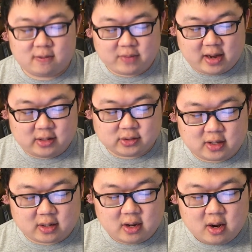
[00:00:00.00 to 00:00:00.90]
That
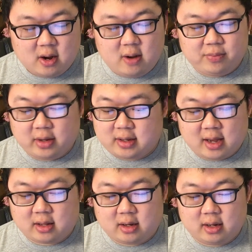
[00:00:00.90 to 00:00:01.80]
like,
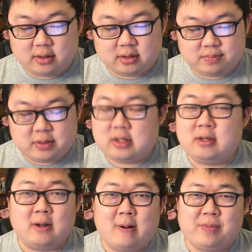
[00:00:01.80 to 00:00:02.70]
again, on
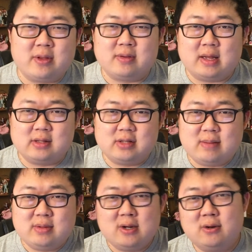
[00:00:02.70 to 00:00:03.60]
the
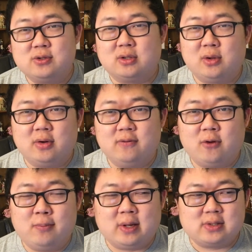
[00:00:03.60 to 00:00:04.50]
same tier as Alolan
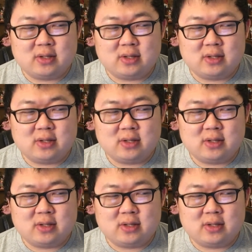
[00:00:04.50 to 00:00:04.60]
Vulpix.